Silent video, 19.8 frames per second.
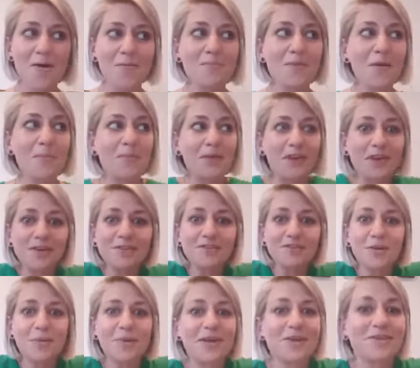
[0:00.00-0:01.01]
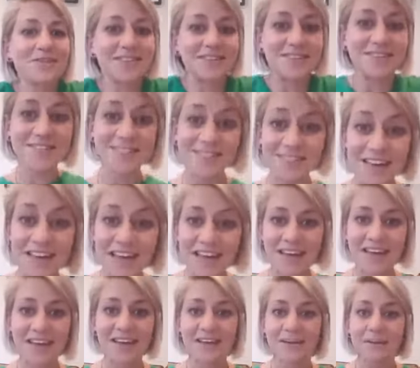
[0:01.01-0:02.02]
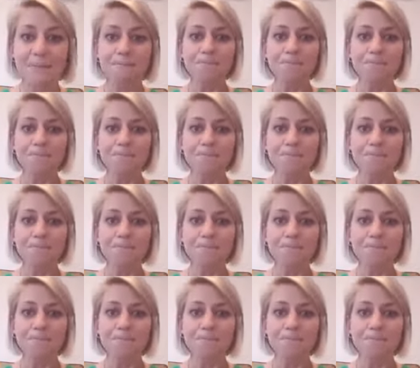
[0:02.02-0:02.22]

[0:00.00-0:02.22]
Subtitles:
But because no one else can see it,